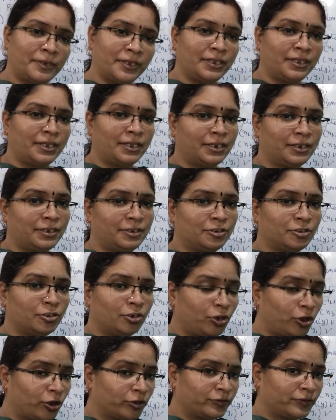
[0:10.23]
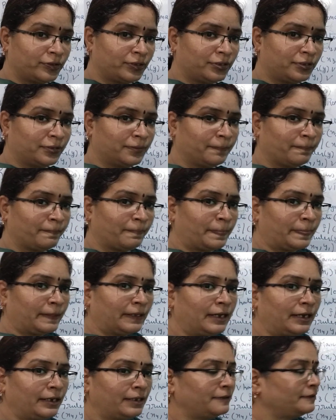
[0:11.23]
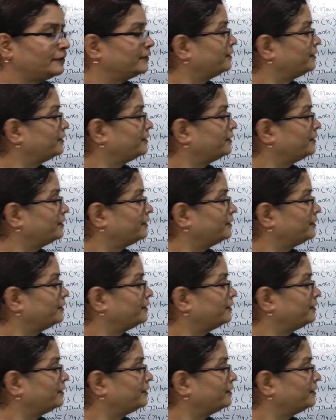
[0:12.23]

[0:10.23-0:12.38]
predicate logic. Let us